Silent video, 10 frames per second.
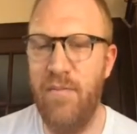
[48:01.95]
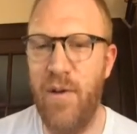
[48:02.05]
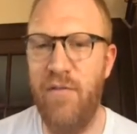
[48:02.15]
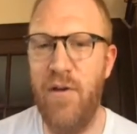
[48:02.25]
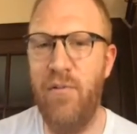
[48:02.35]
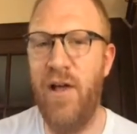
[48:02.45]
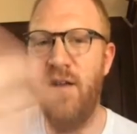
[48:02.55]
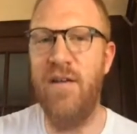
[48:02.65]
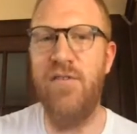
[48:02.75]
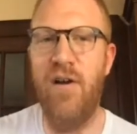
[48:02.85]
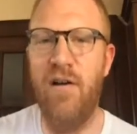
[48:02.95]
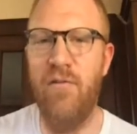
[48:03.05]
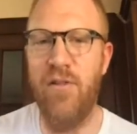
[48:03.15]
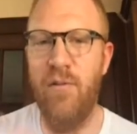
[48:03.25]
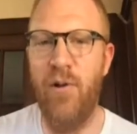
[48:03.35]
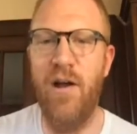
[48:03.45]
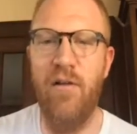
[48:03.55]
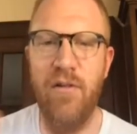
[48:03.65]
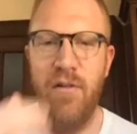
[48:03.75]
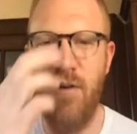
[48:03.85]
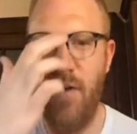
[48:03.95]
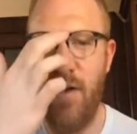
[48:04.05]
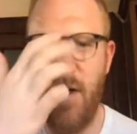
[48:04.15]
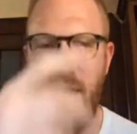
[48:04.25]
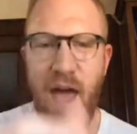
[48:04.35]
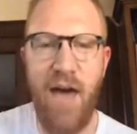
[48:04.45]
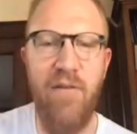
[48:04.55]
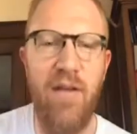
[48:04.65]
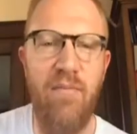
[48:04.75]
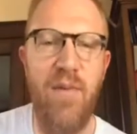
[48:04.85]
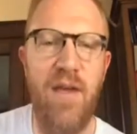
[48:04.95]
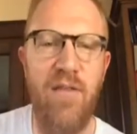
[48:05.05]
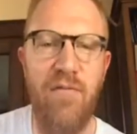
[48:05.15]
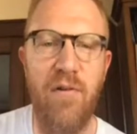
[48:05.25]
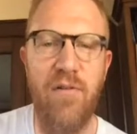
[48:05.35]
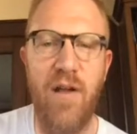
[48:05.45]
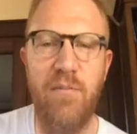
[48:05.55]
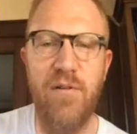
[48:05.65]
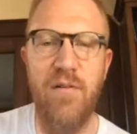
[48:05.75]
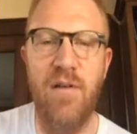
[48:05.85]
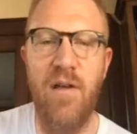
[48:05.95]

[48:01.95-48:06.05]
But if you plan to share it with someone else, have it be the first option.